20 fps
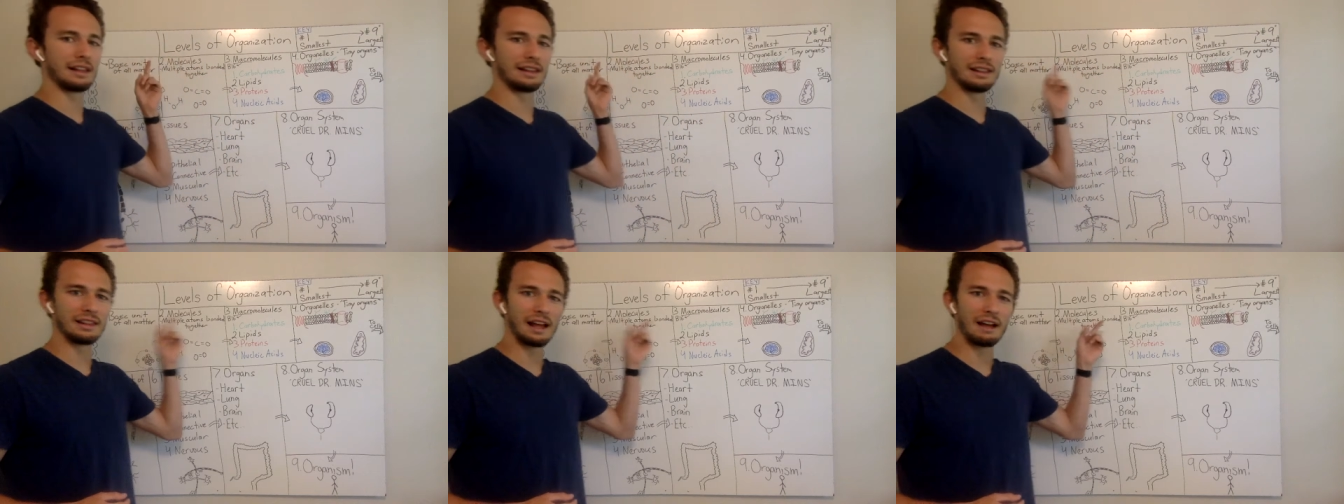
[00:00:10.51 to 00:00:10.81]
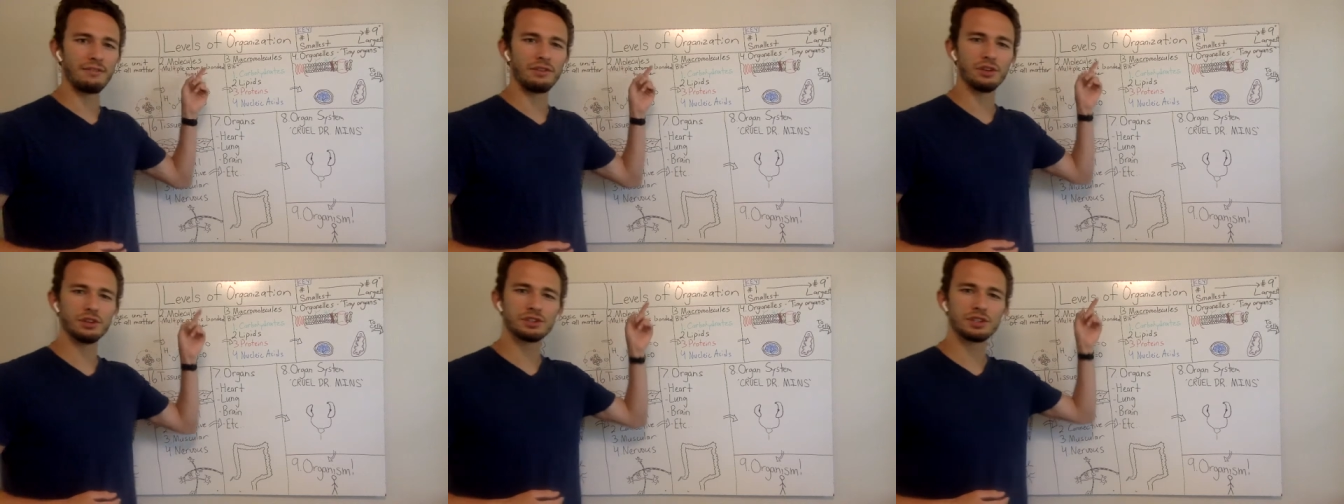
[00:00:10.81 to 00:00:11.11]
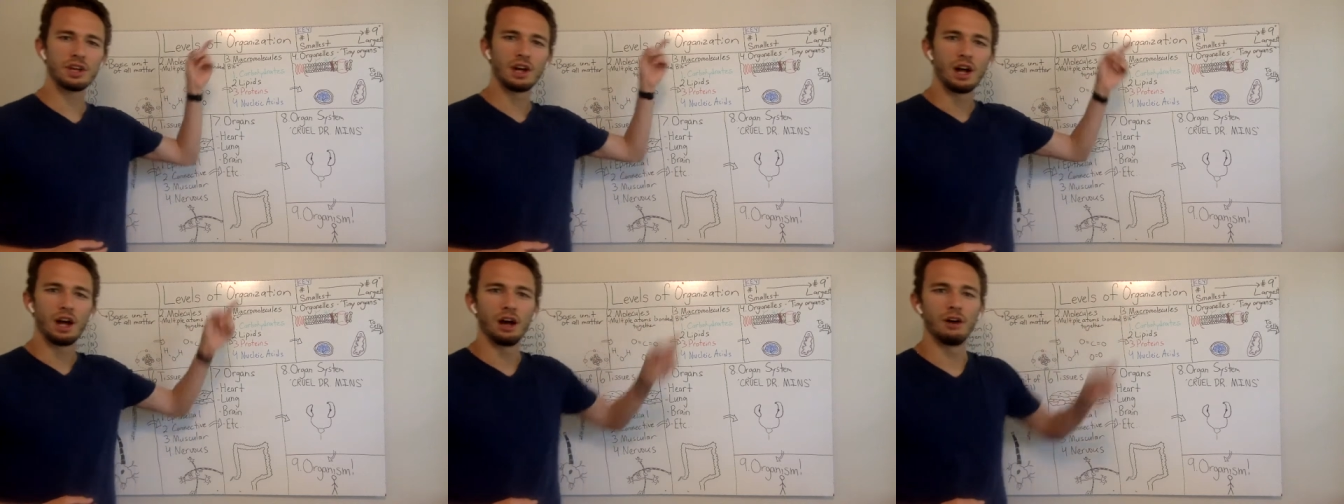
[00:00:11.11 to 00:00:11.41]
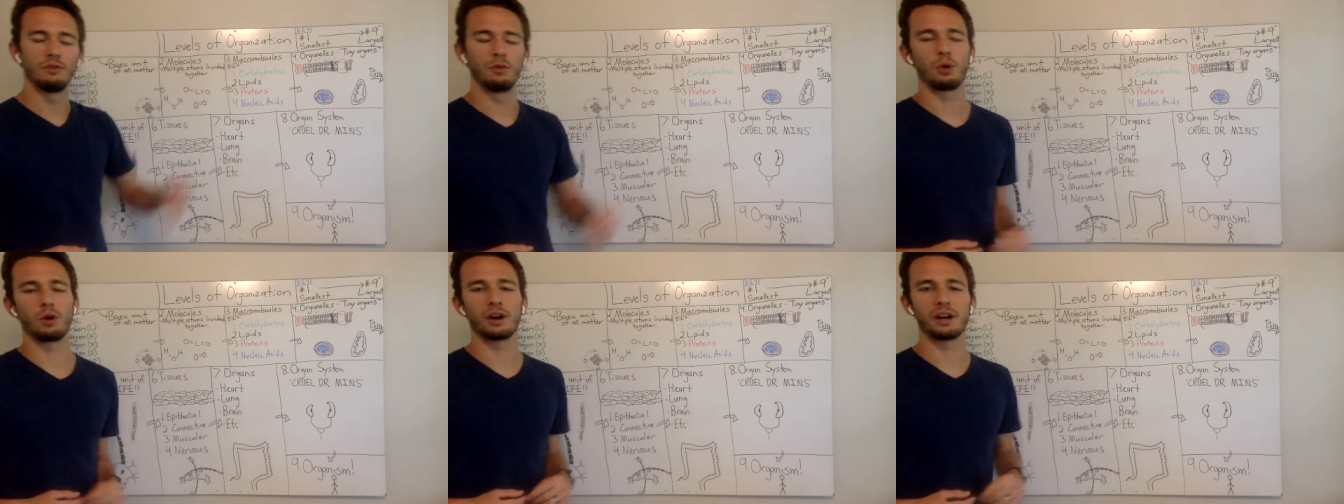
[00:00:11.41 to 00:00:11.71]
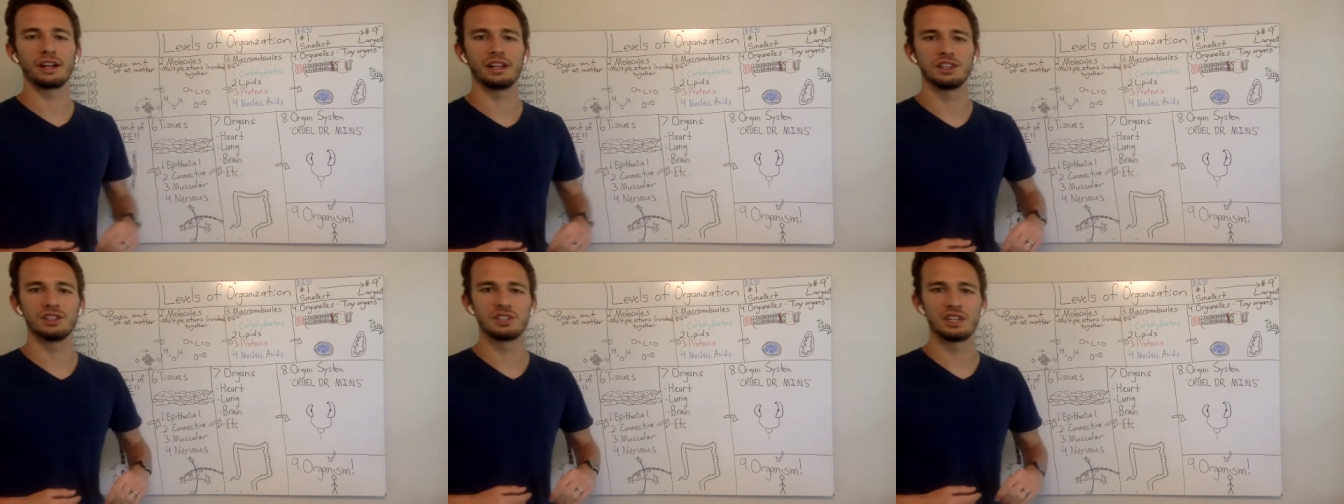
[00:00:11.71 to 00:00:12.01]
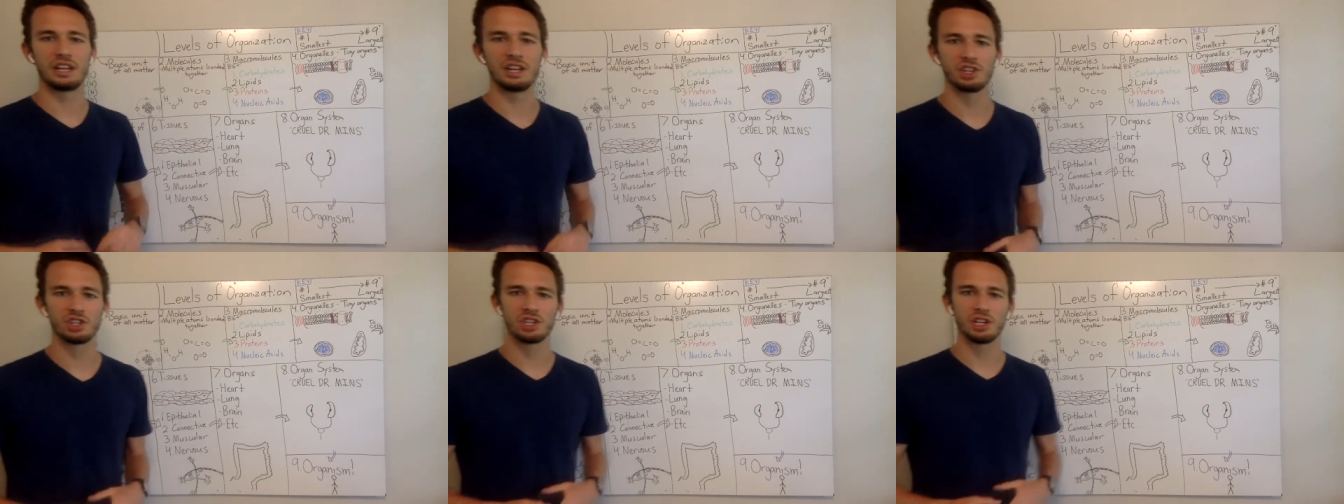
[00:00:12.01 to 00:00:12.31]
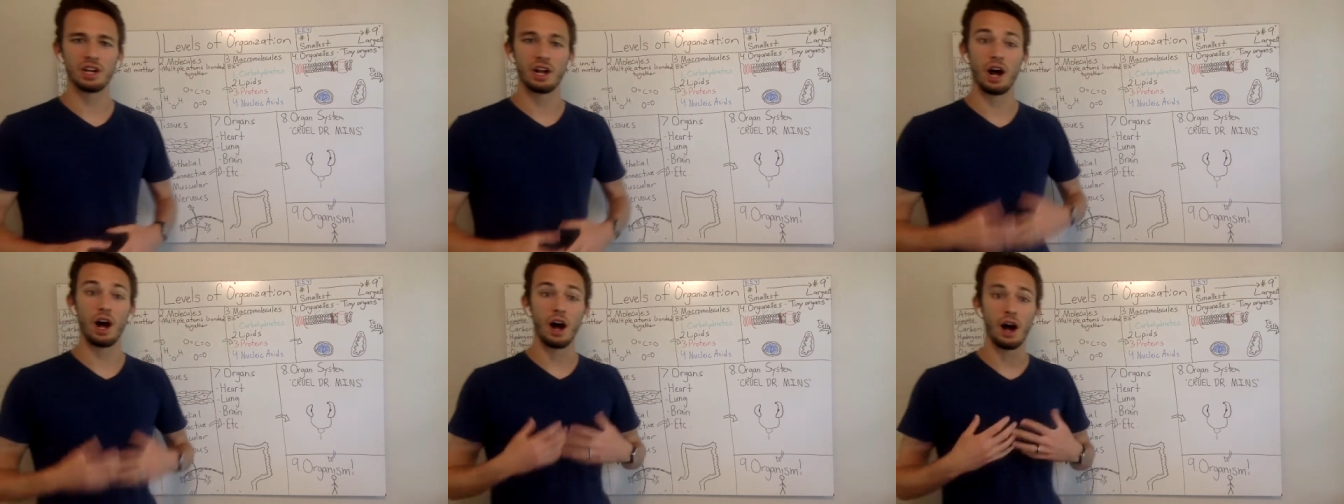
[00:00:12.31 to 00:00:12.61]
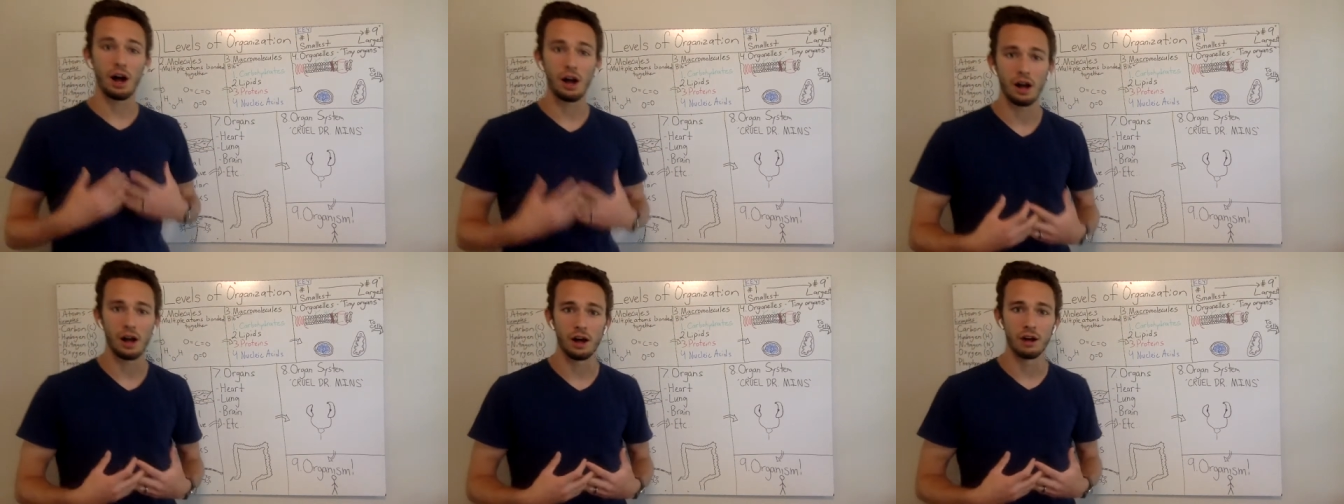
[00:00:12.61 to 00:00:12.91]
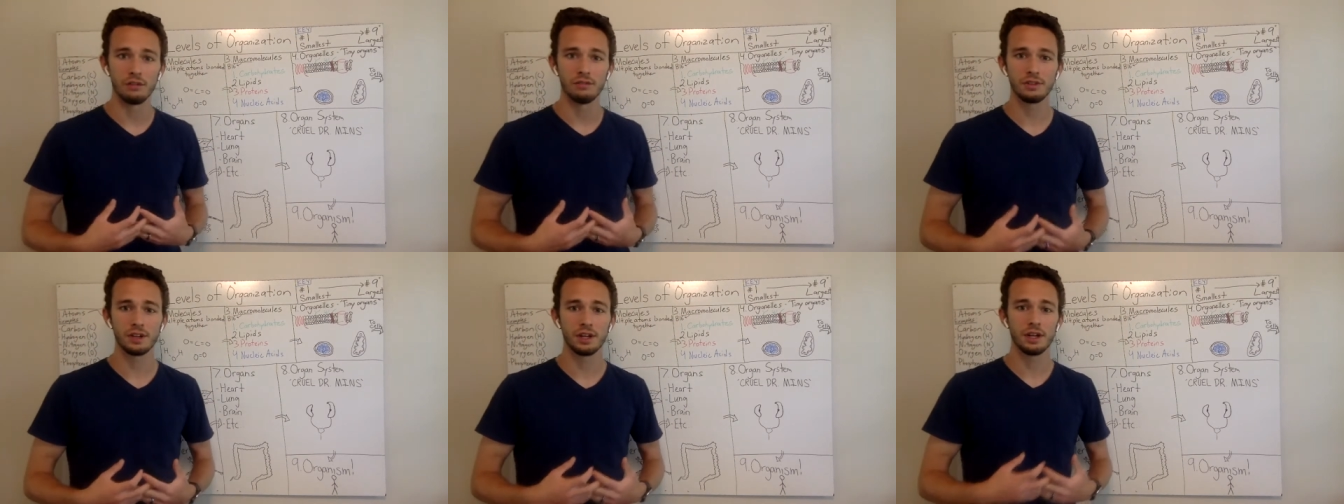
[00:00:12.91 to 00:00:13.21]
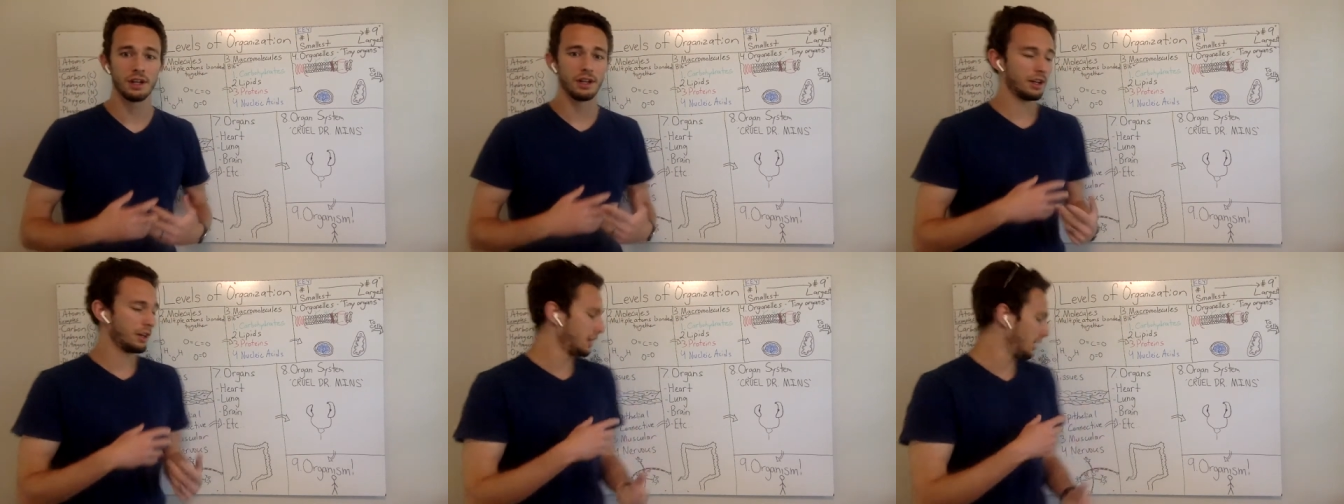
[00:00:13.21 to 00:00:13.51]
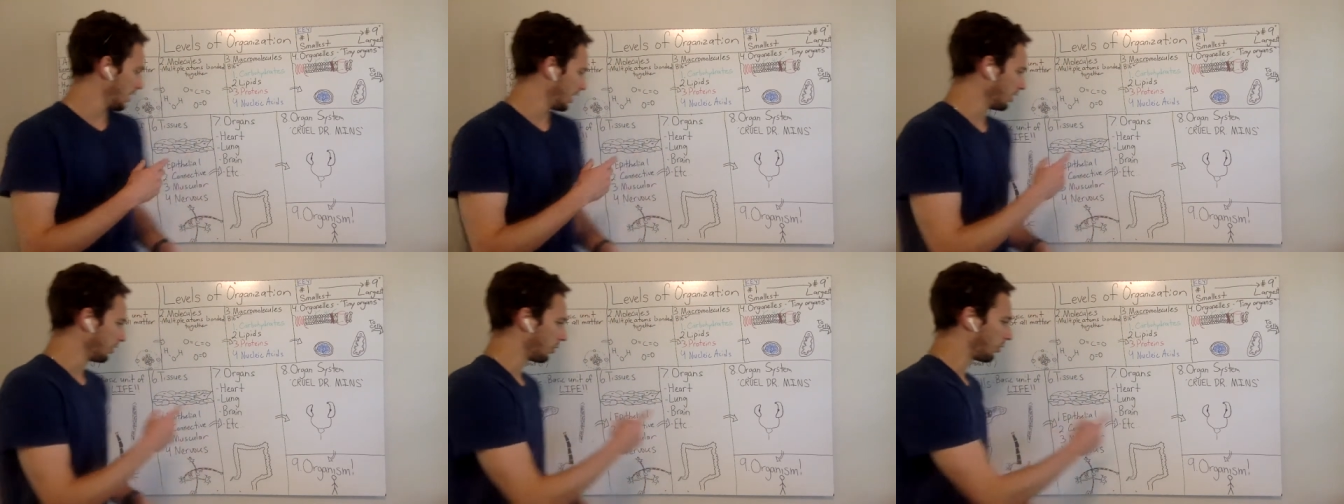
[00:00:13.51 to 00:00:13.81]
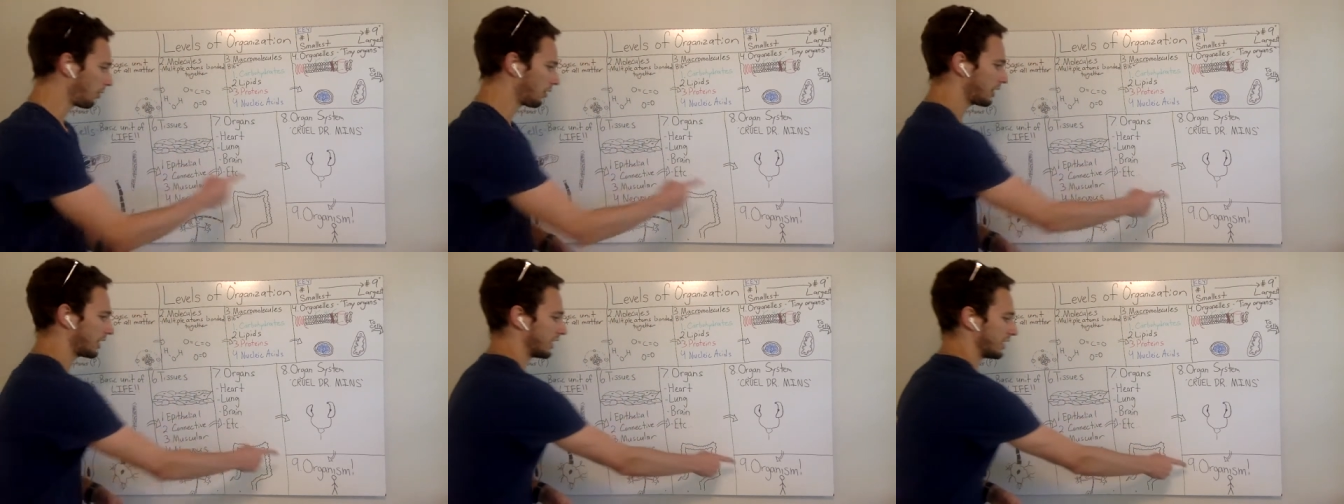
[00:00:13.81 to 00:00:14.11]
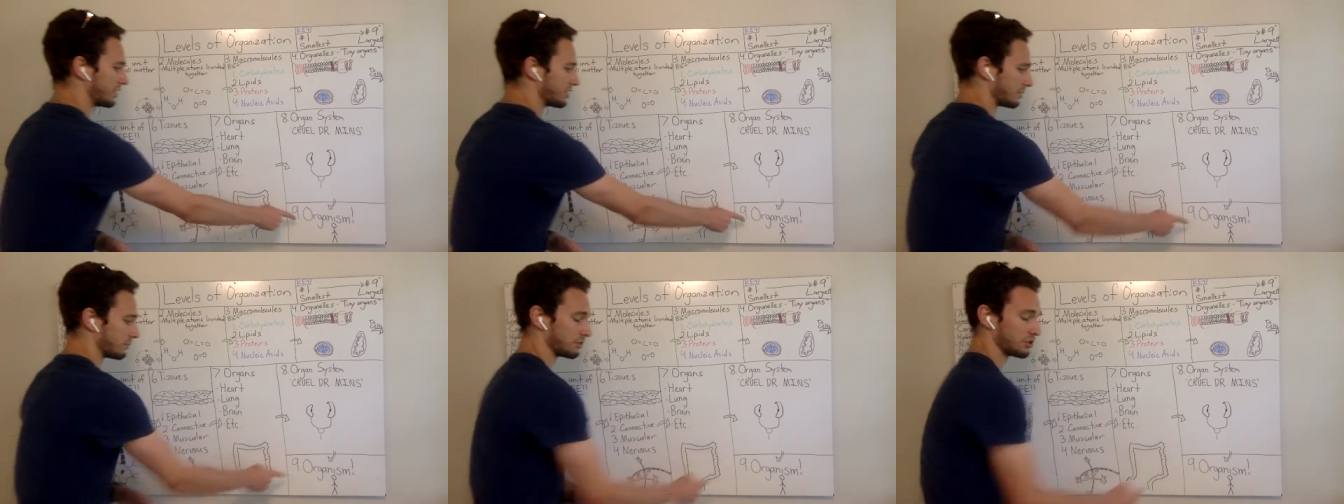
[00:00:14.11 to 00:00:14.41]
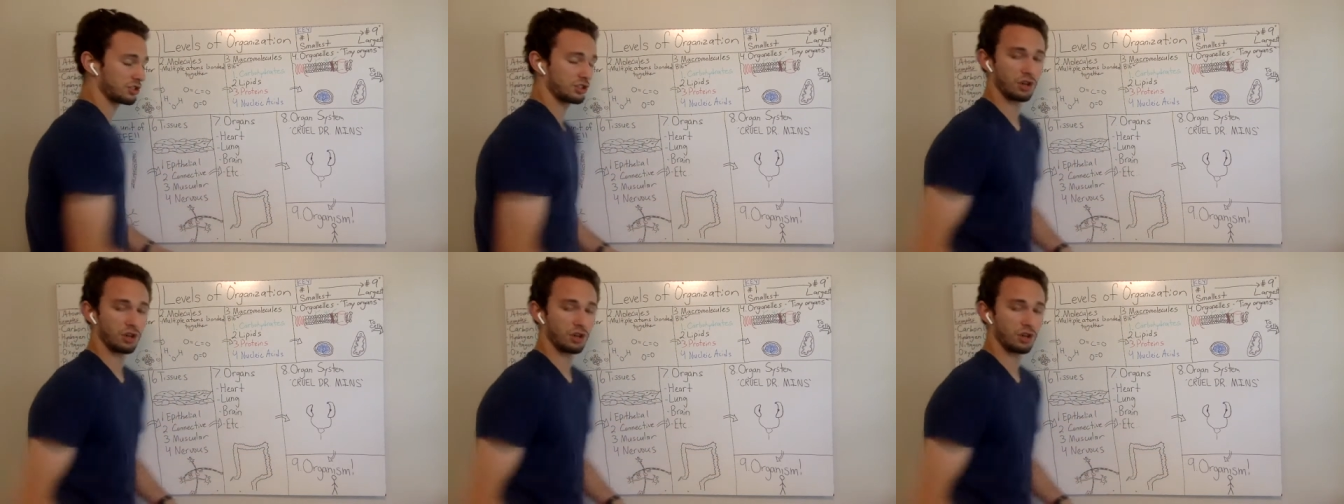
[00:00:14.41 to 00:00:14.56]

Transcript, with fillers: the levels of organization of an organism.